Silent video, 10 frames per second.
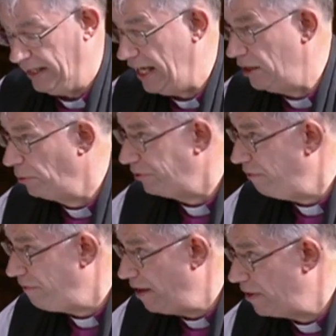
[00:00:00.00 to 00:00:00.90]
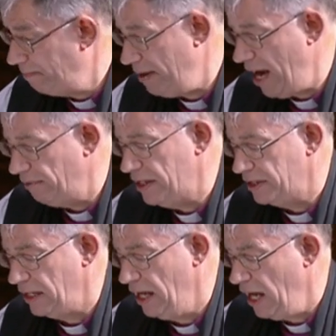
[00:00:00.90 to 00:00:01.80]
It also found that
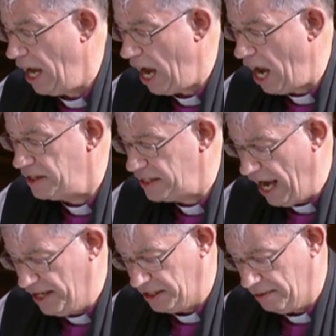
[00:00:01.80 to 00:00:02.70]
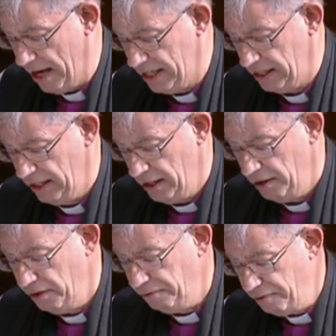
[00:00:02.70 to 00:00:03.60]
parents underestimate
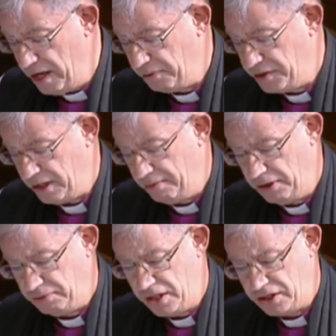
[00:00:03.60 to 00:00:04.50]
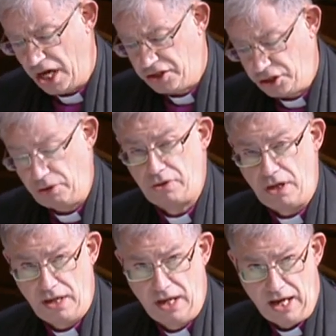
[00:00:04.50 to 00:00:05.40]
the frequency with which their
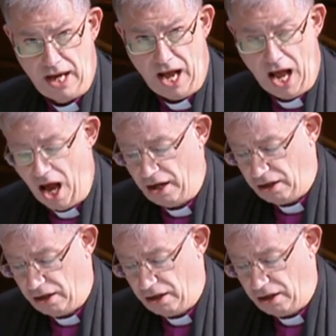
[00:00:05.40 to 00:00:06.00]
children are